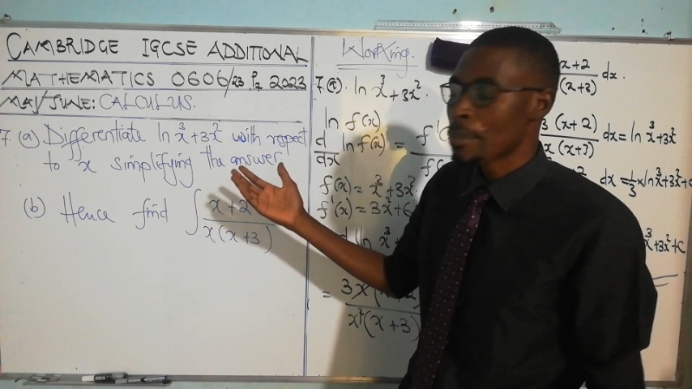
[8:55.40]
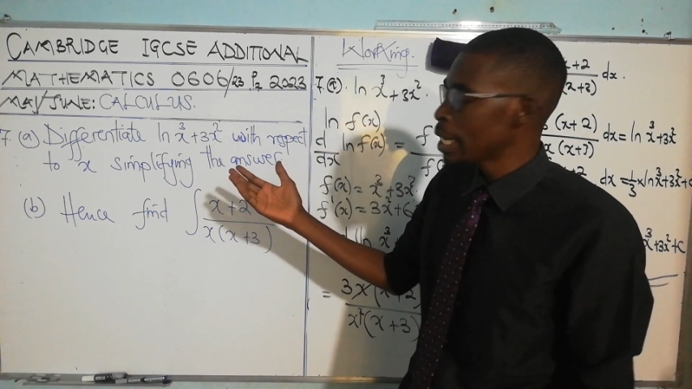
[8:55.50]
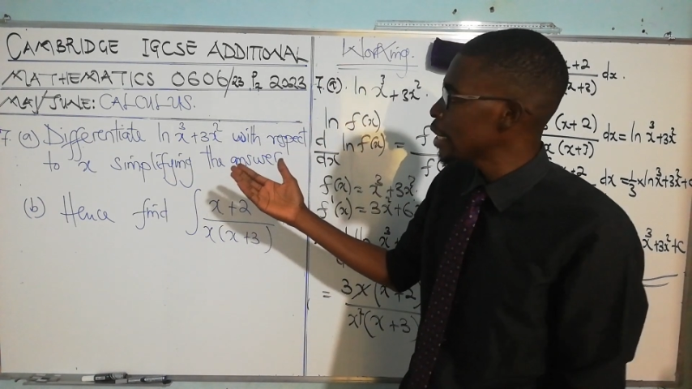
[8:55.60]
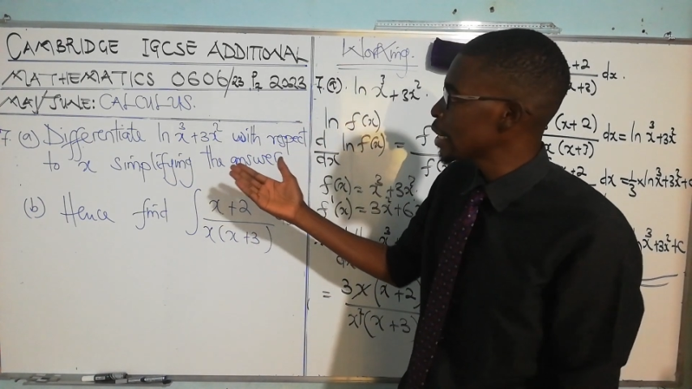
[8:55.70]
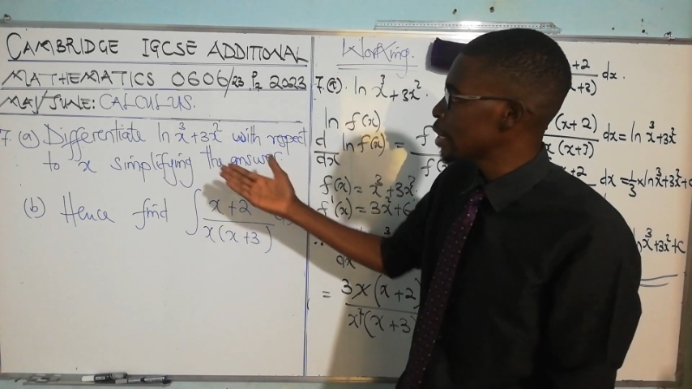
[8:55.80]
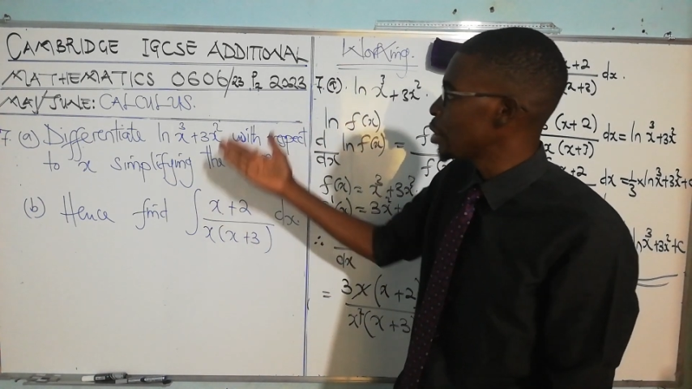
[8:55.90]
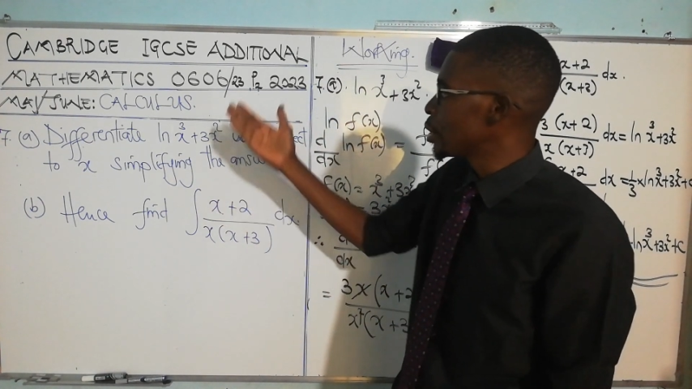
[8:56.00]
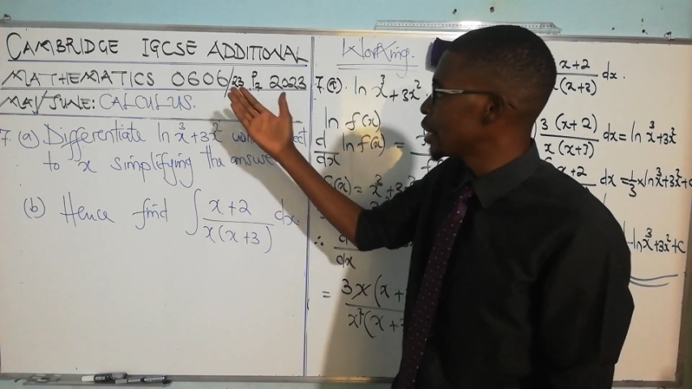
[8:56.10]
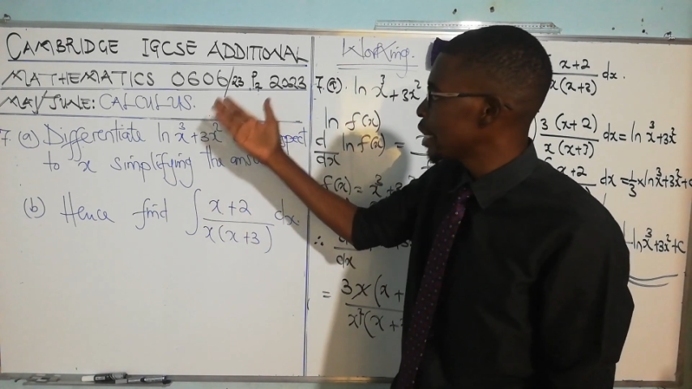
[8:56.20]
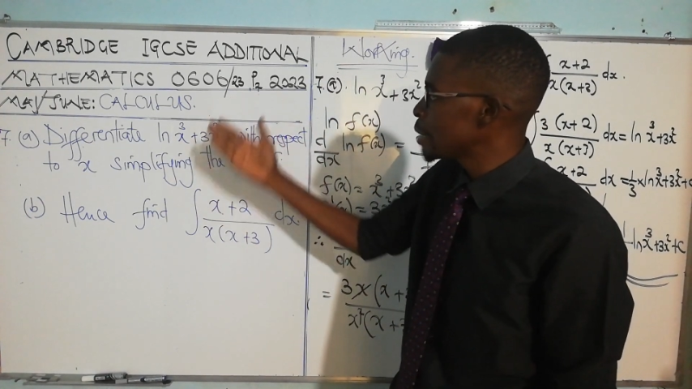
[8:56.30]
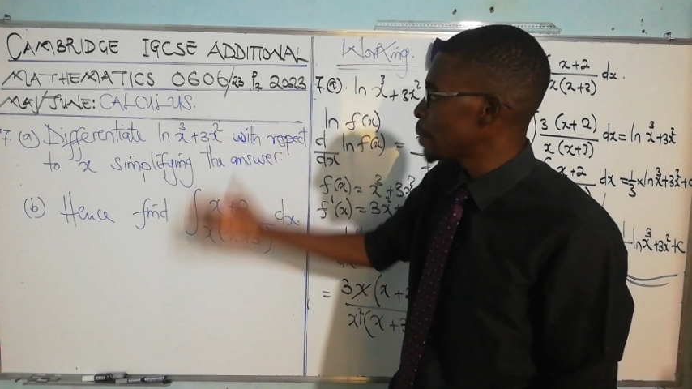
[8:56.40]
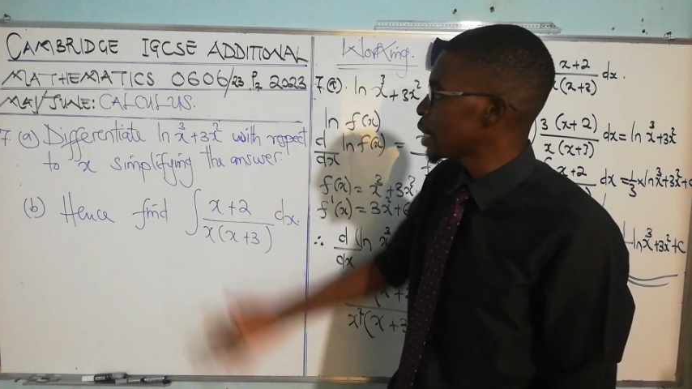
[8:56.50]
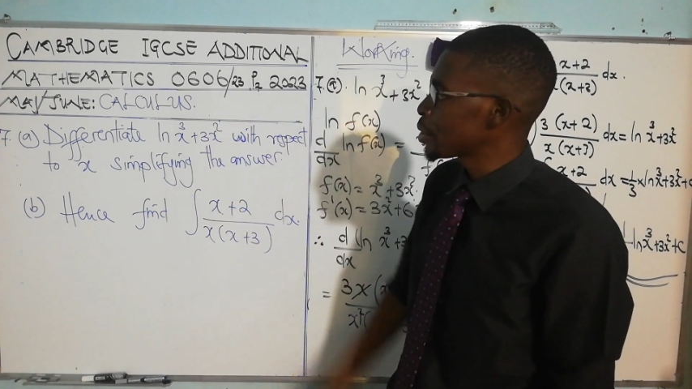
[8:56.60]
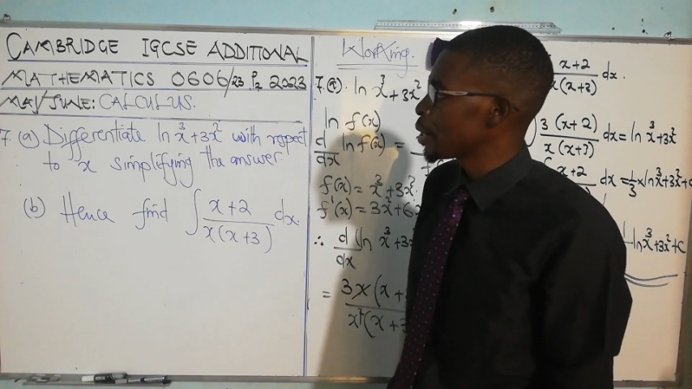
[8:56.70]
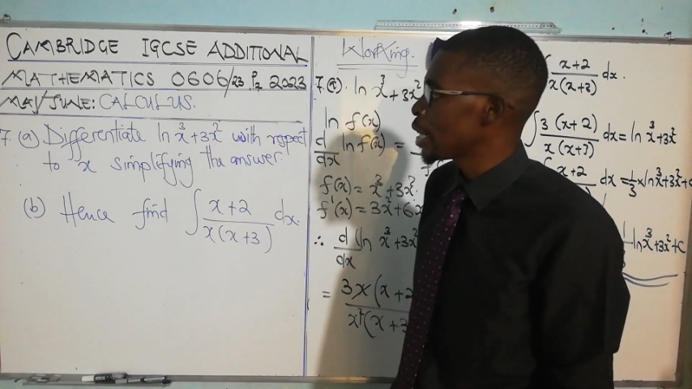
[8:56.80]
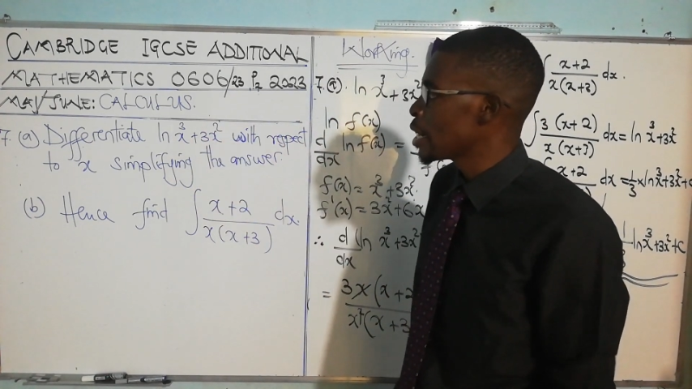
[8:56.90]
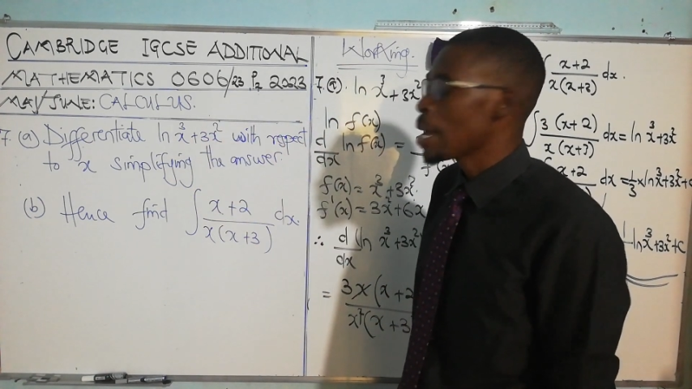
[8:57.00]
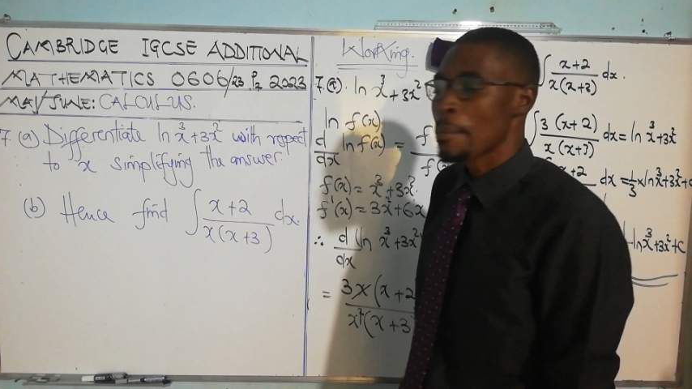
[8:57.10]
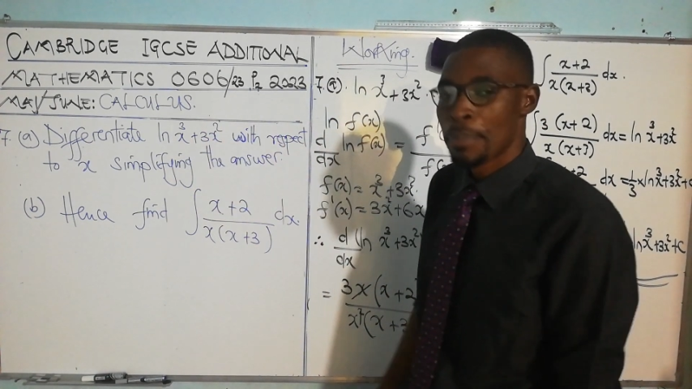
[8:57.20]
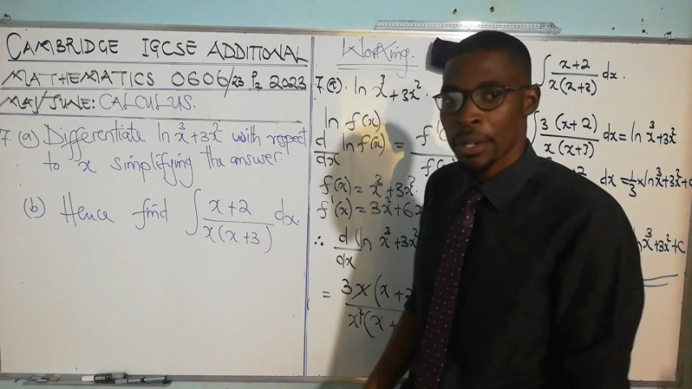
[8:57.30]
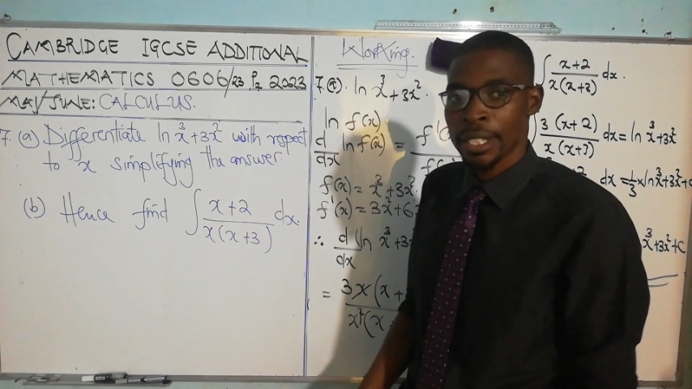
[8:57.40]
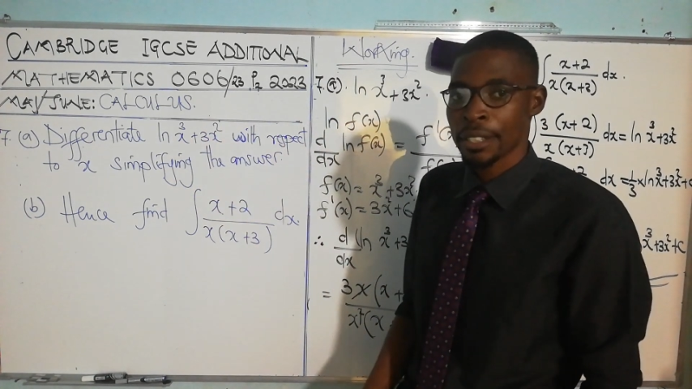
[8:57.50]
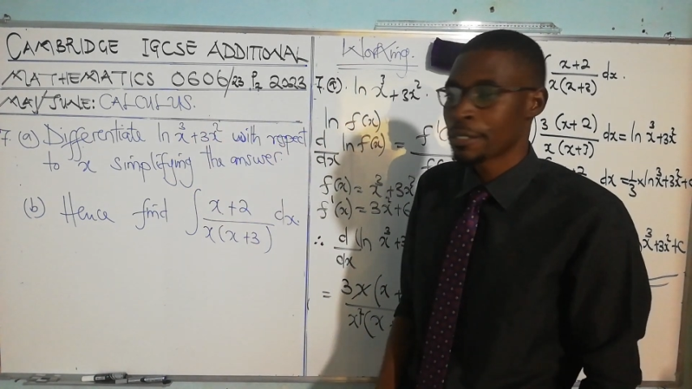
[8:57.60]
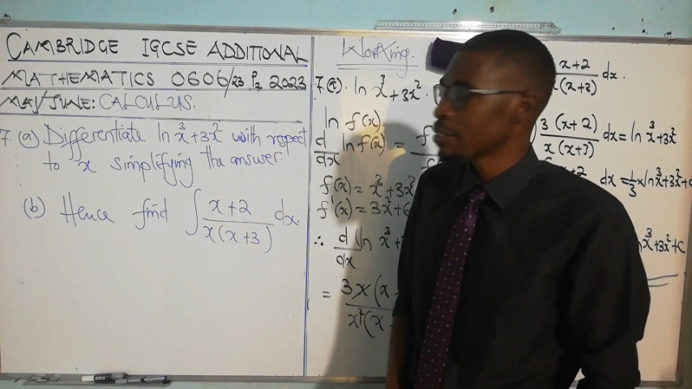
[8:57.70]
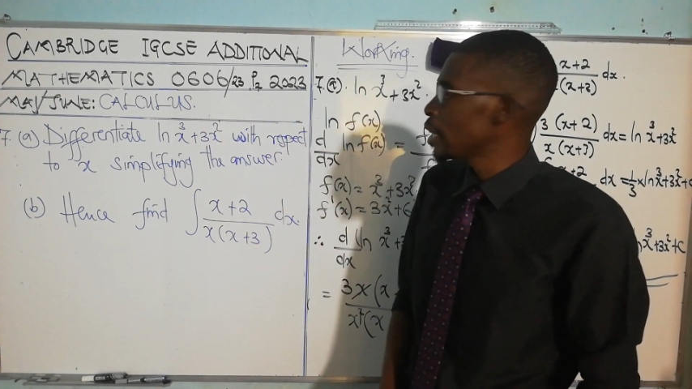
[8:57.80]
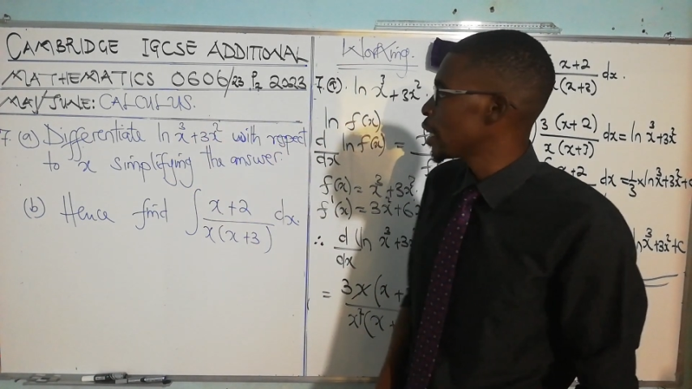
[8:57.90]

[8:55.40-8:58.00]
based on this particular beautiful